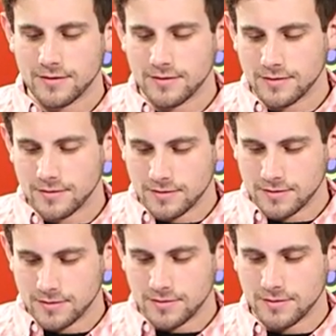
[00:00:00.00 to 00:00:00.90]

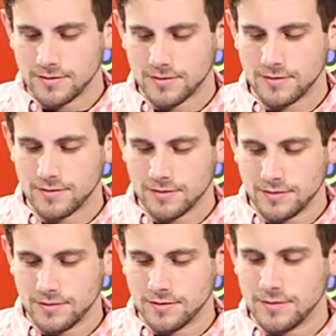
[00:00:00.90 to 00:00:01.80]

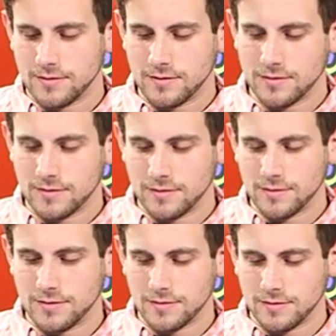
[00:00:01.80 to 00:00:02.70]

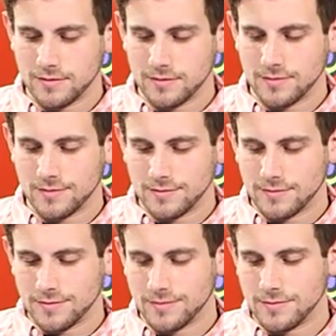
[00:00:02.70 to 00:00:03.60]

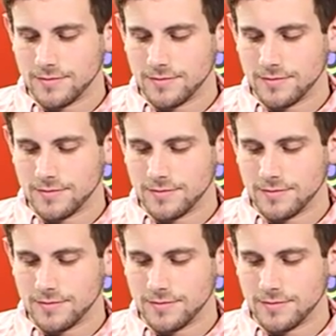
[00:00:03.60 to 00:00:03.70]
(silent)